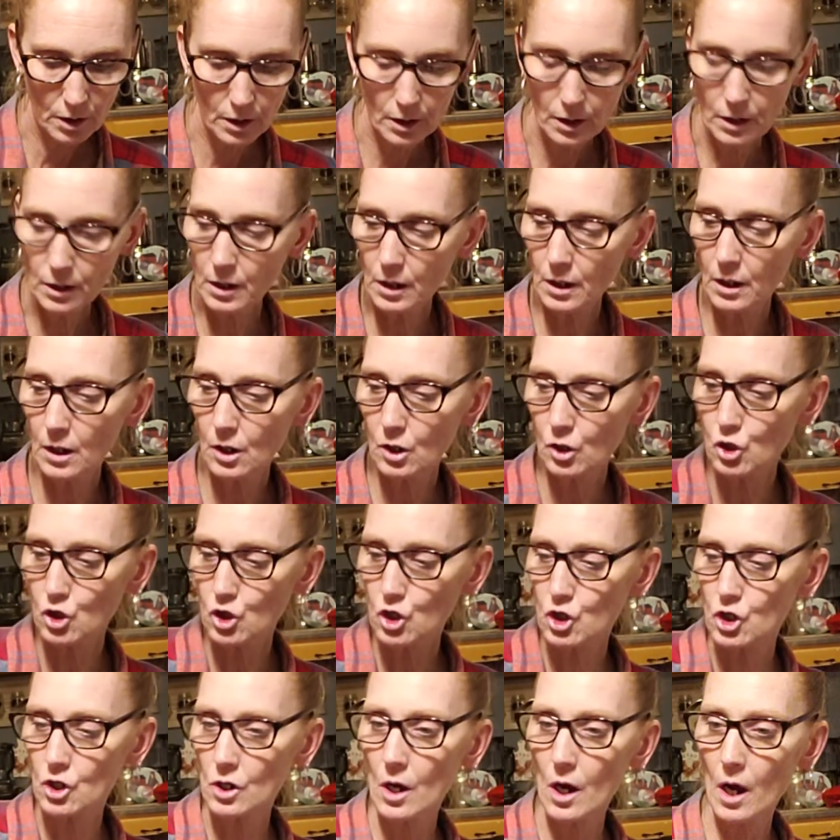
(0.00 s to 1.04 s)
in
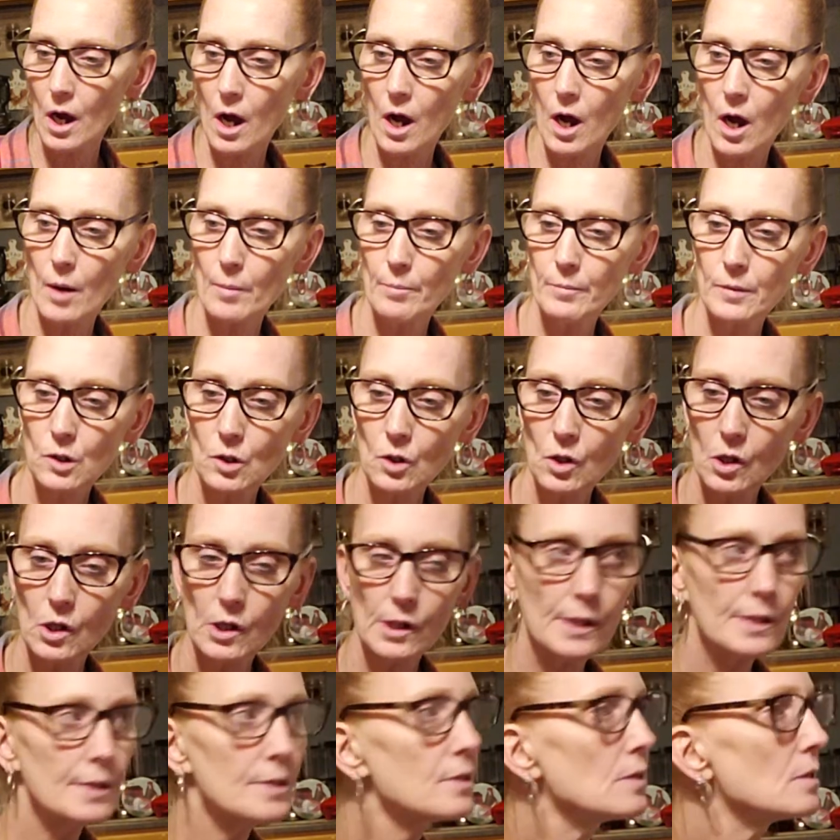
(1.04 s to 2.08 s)
each
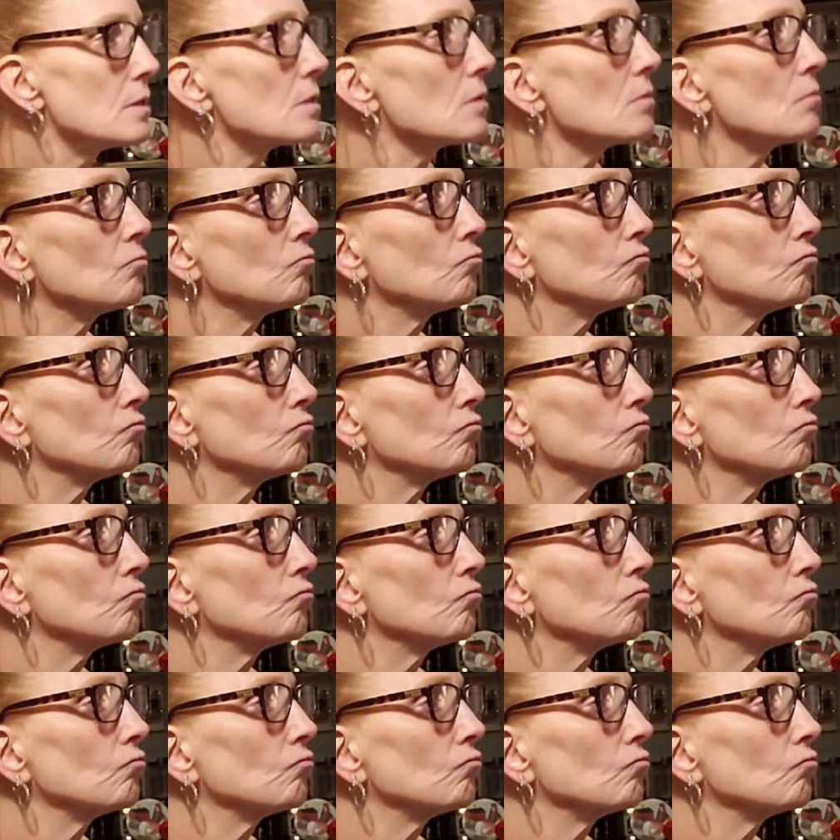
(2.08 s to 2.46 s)
because